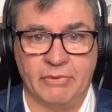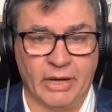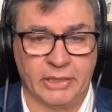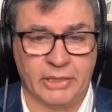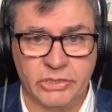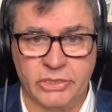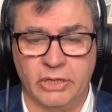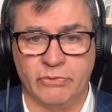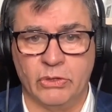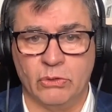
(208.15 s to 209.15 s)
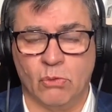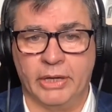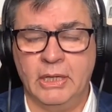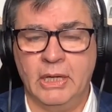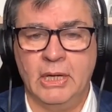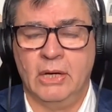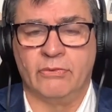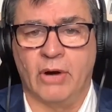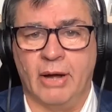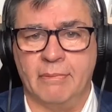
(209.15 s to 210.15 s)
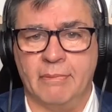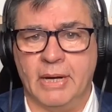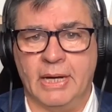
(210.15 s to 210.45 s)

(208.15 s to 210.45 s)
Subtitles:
In fact, I just interviewed one from